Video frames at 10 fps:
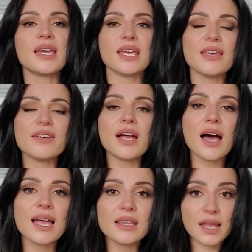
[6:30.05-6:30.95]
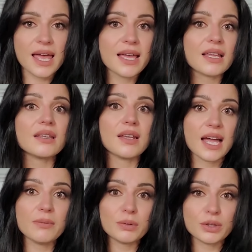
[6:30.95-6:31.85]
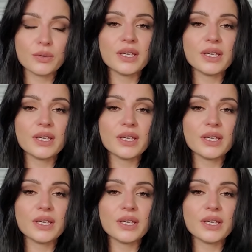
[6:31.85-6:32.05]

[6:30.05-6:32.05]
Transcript: Even I like light blue,